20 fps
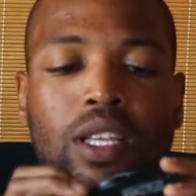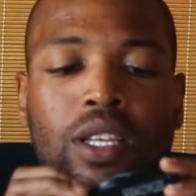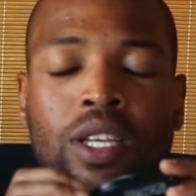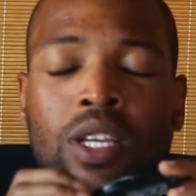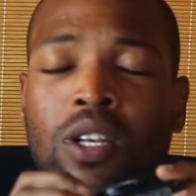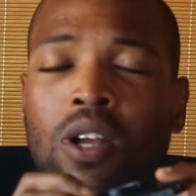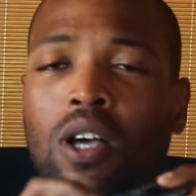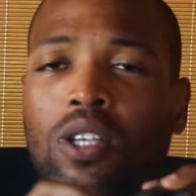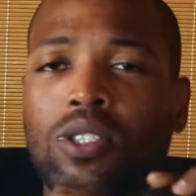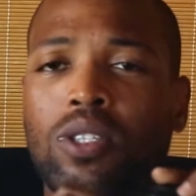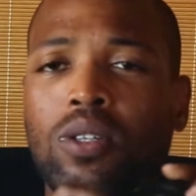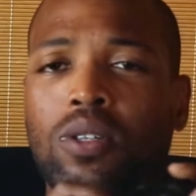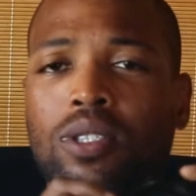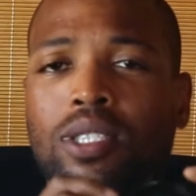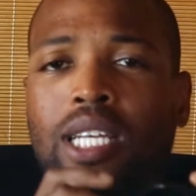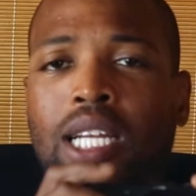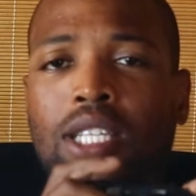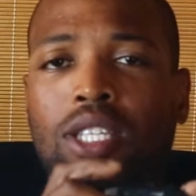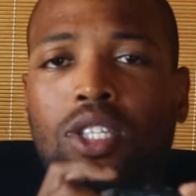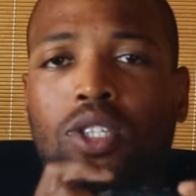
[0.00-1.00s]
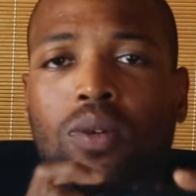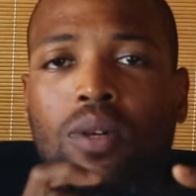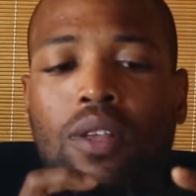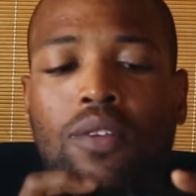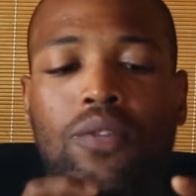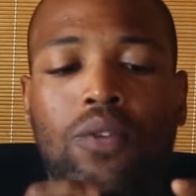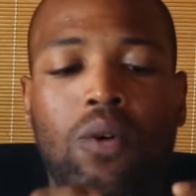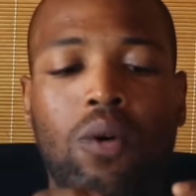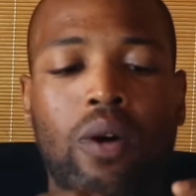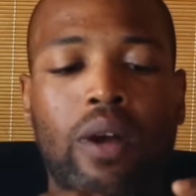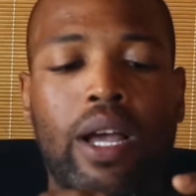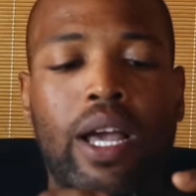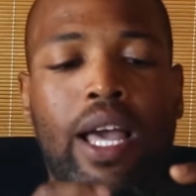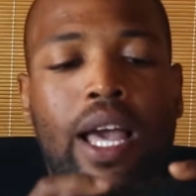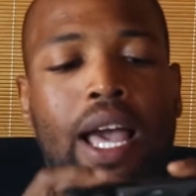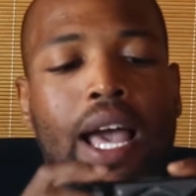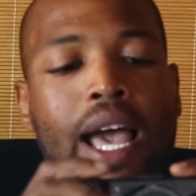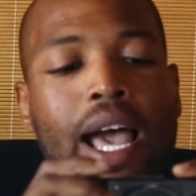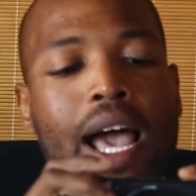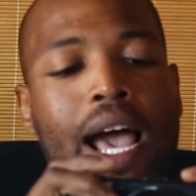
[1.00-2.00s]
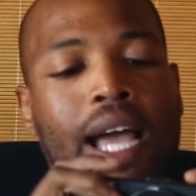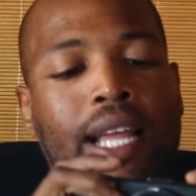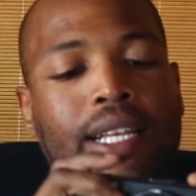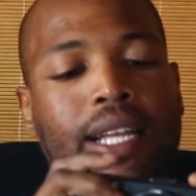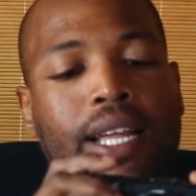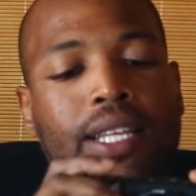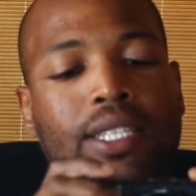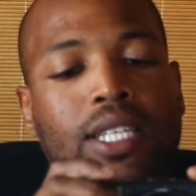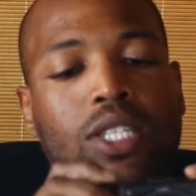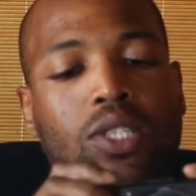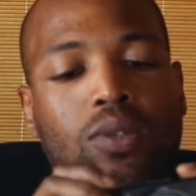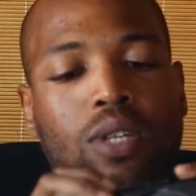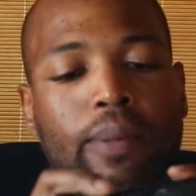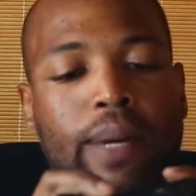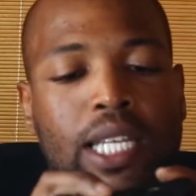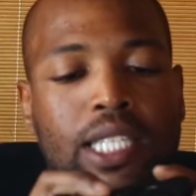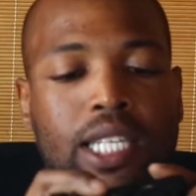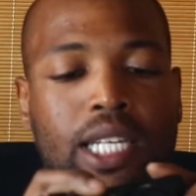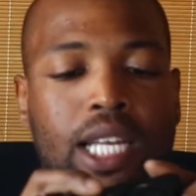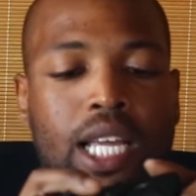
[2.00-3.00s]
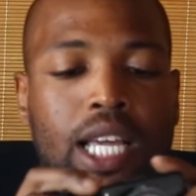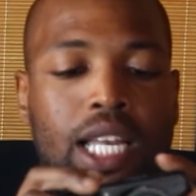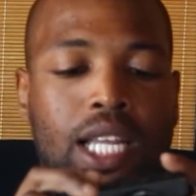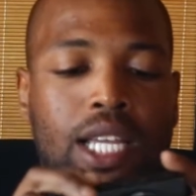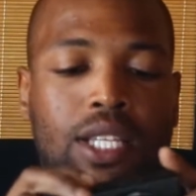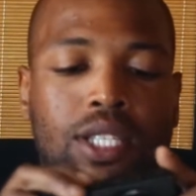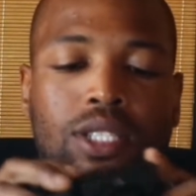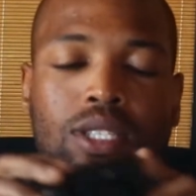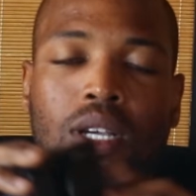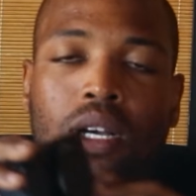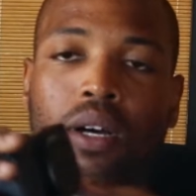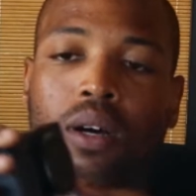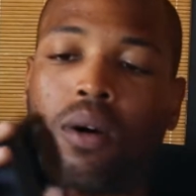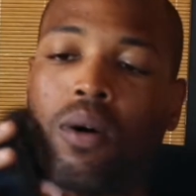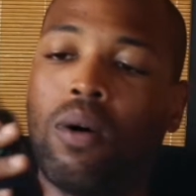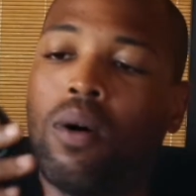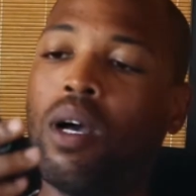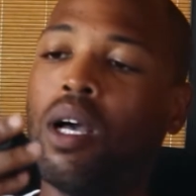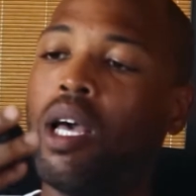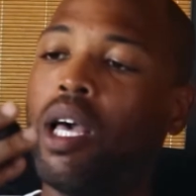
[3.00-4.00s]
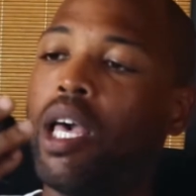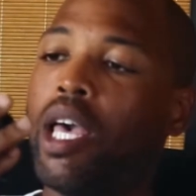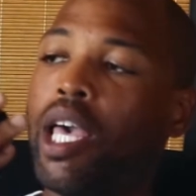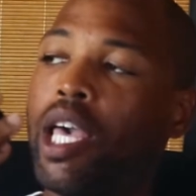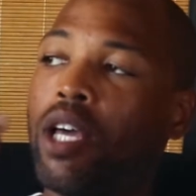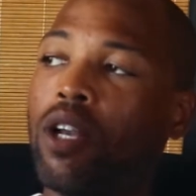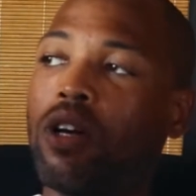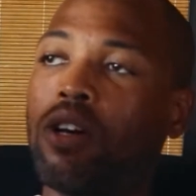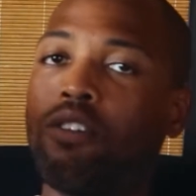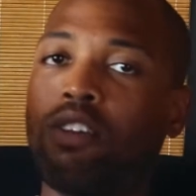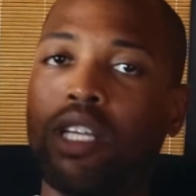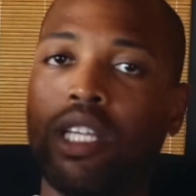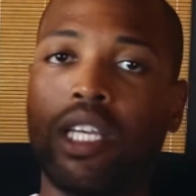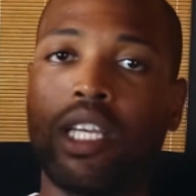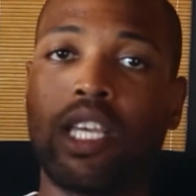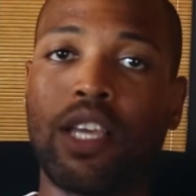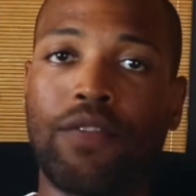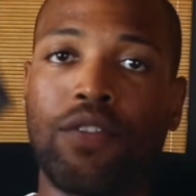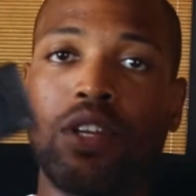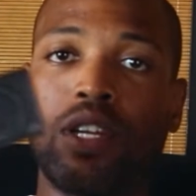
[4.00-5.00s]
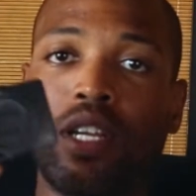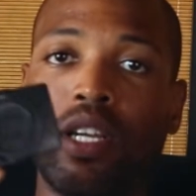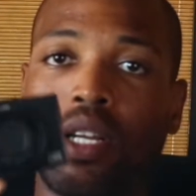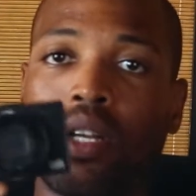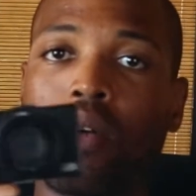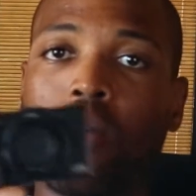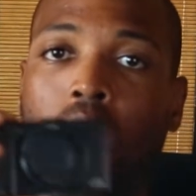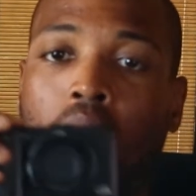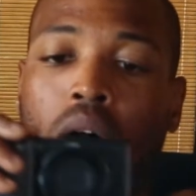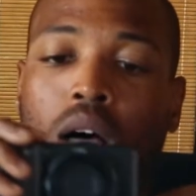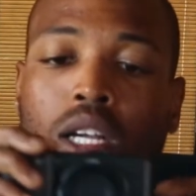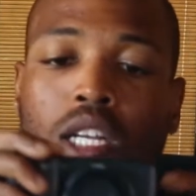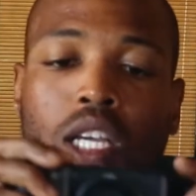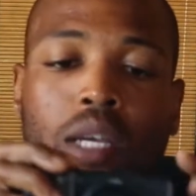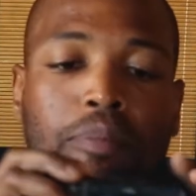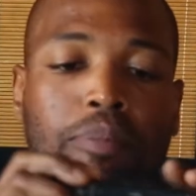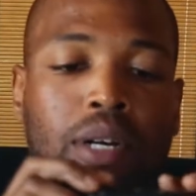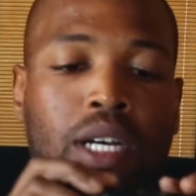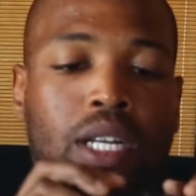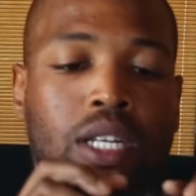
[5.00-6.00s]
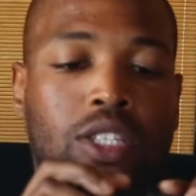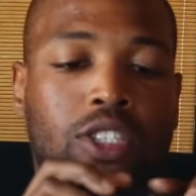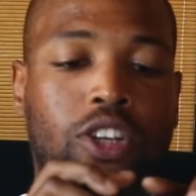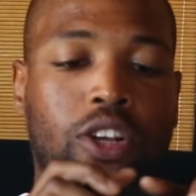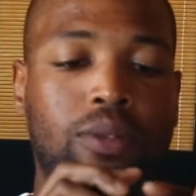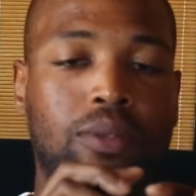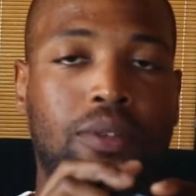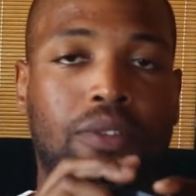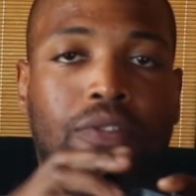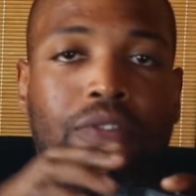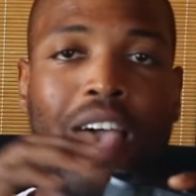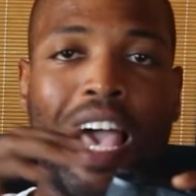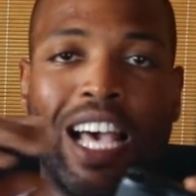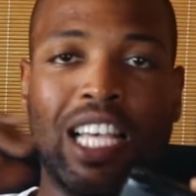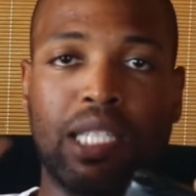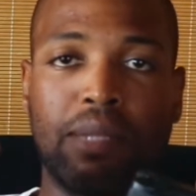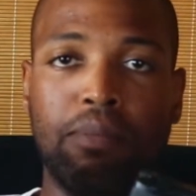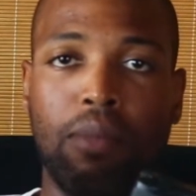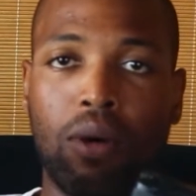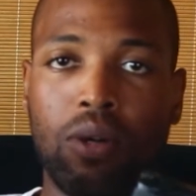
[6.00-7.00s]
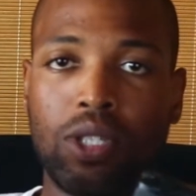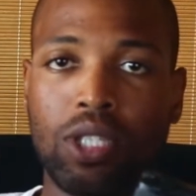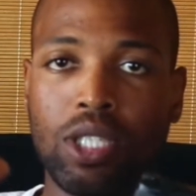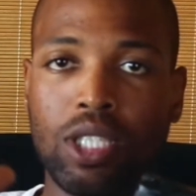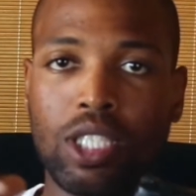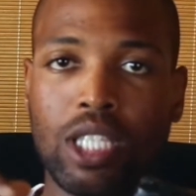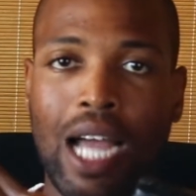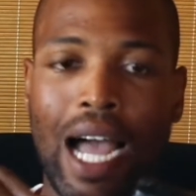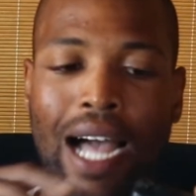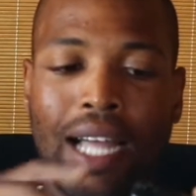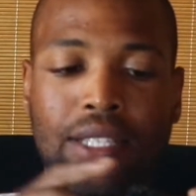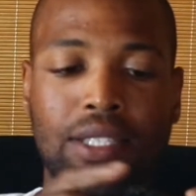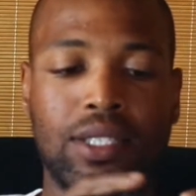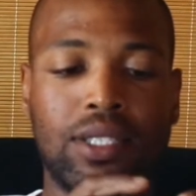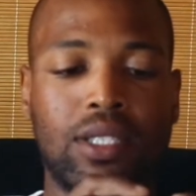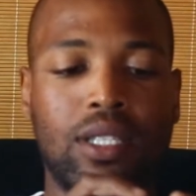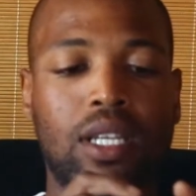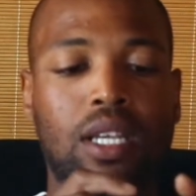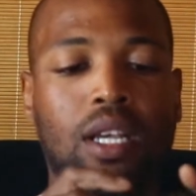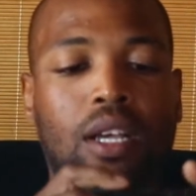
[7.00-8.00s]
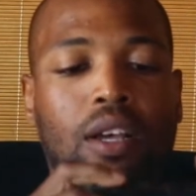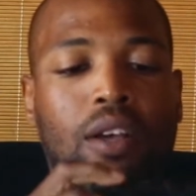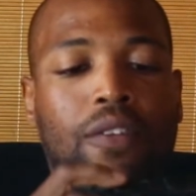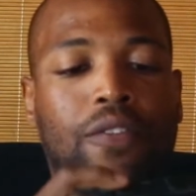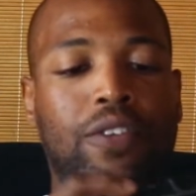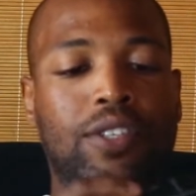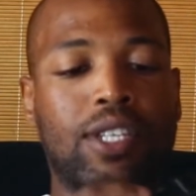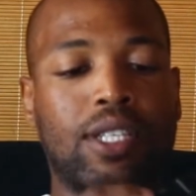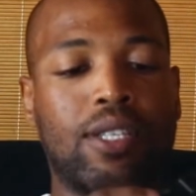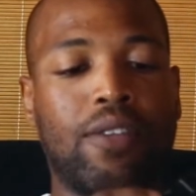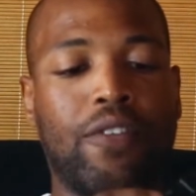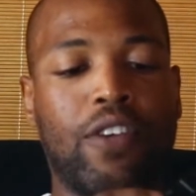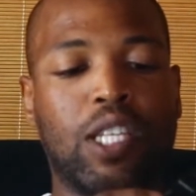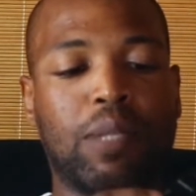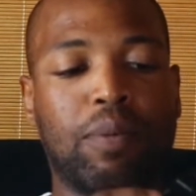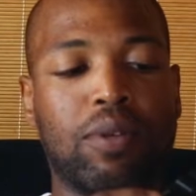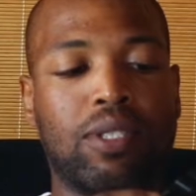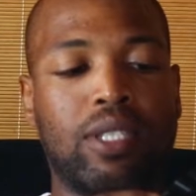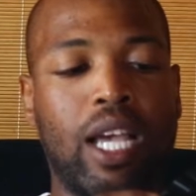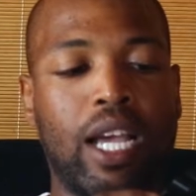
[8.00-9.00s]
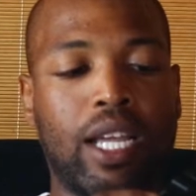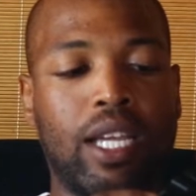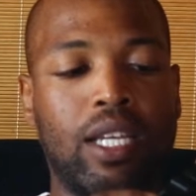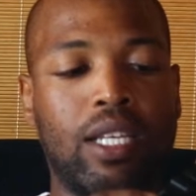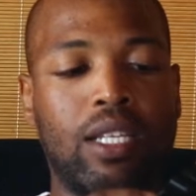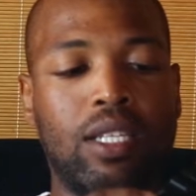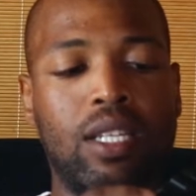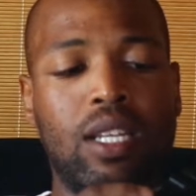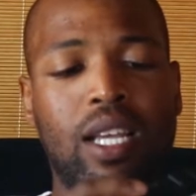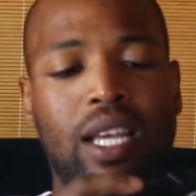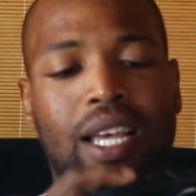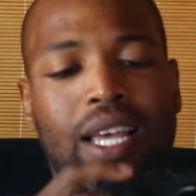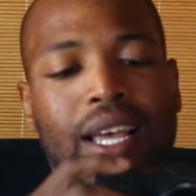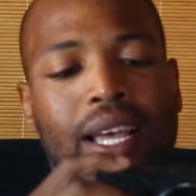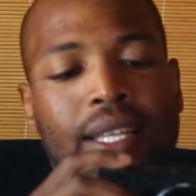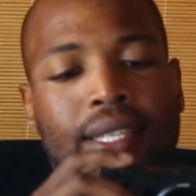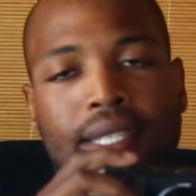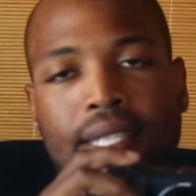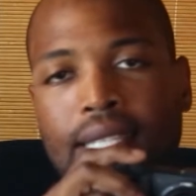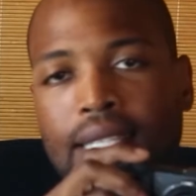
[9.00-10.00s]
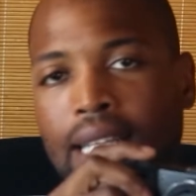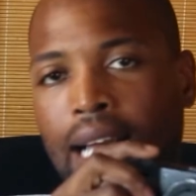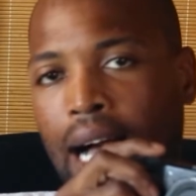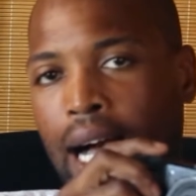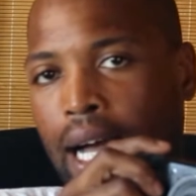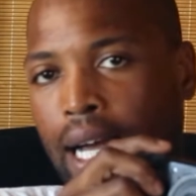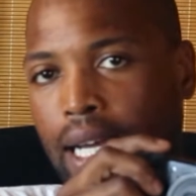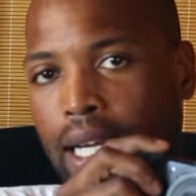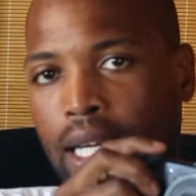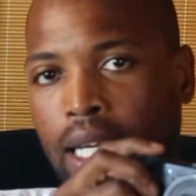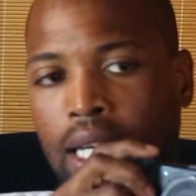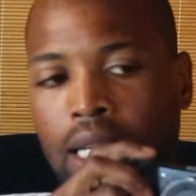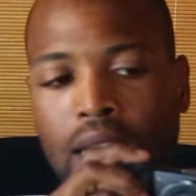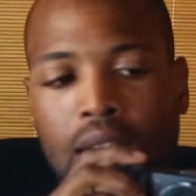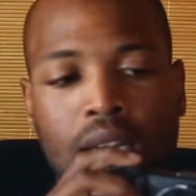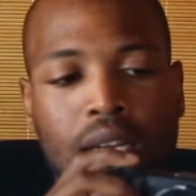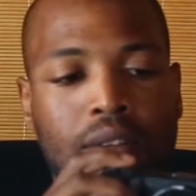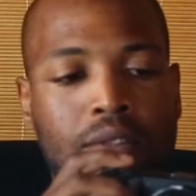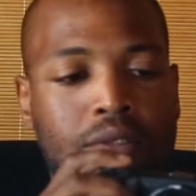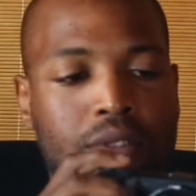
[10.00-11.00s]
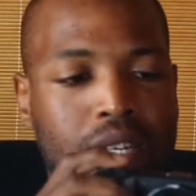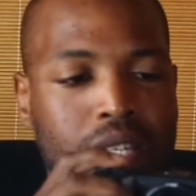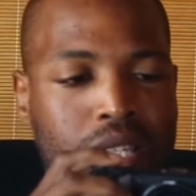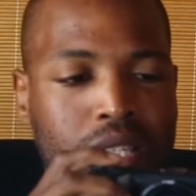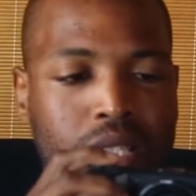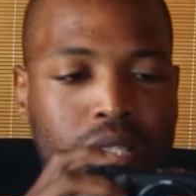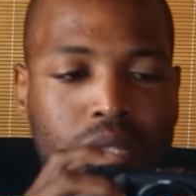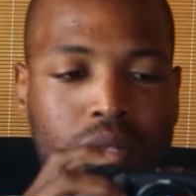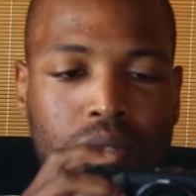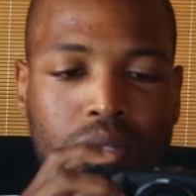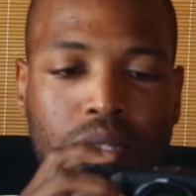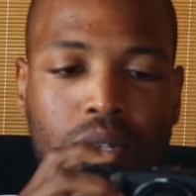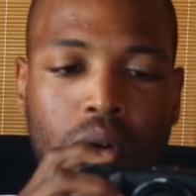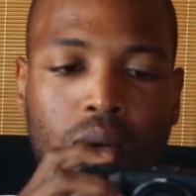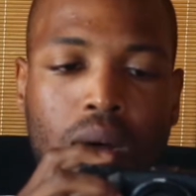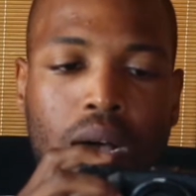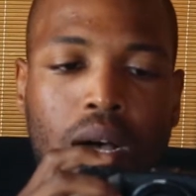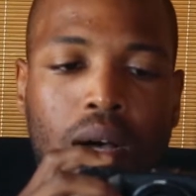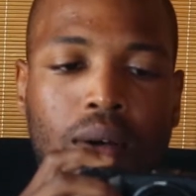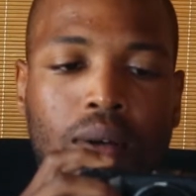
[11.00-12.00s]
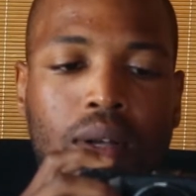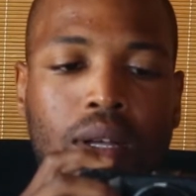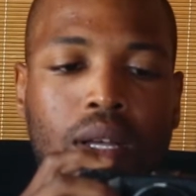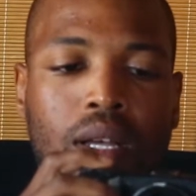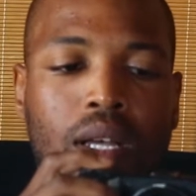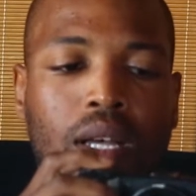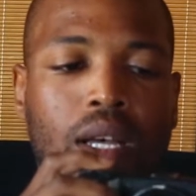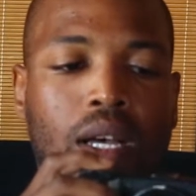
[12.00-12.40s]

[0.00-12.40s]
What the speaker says: You can also set it to 24 at 1920 by 1080, so it'll really give you good quality, but in terms of fast motion shots for 60 frames per second, it's not gonna really do so well.